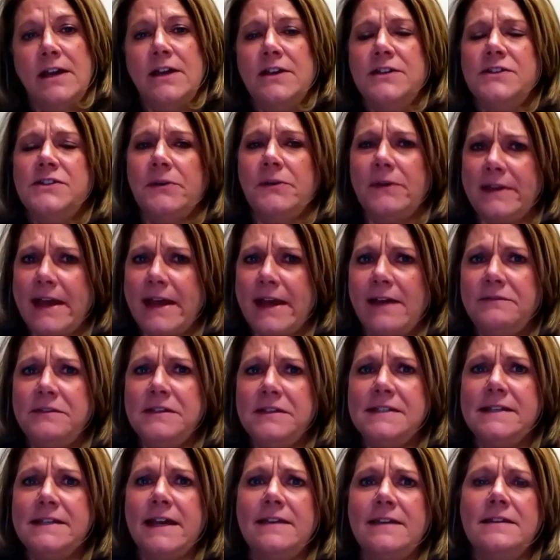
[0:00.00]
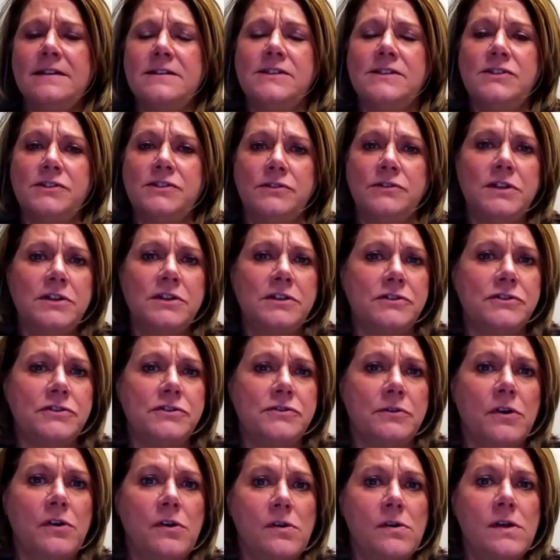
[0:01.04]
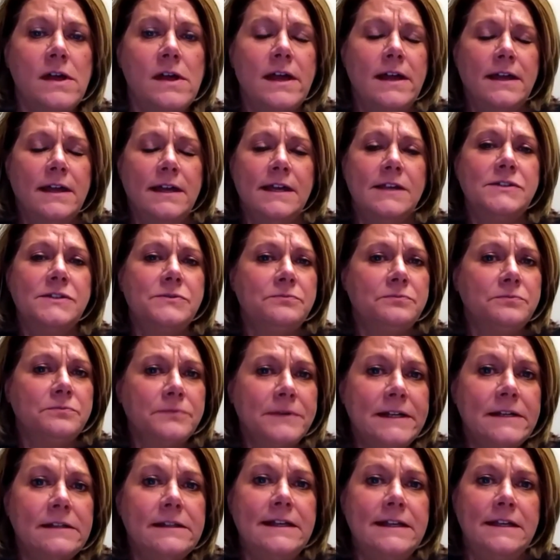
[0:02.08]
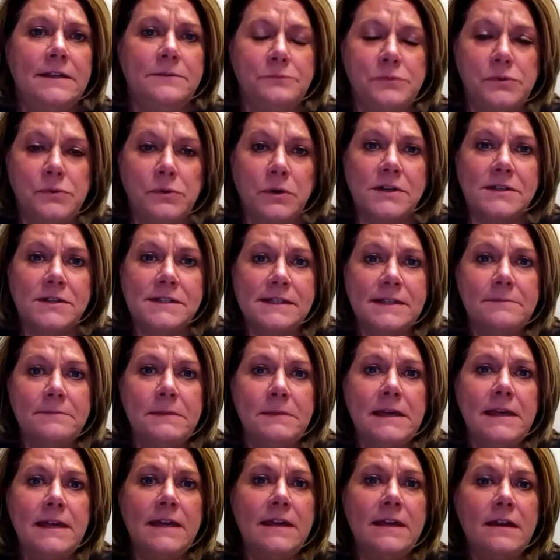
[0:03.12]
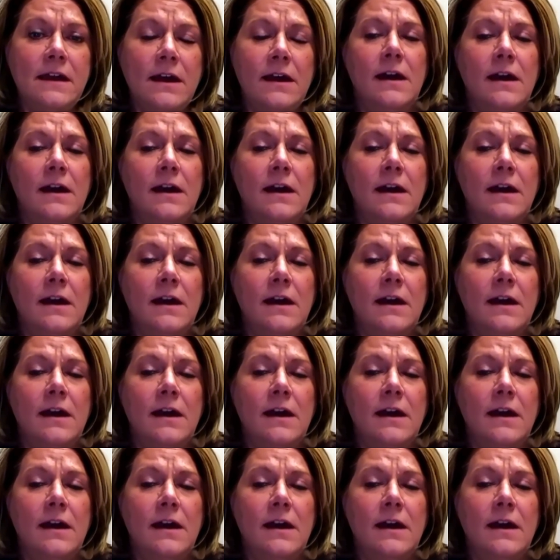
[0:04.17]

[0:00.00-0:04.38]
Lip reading: So I'd have to say that student control is really important to me.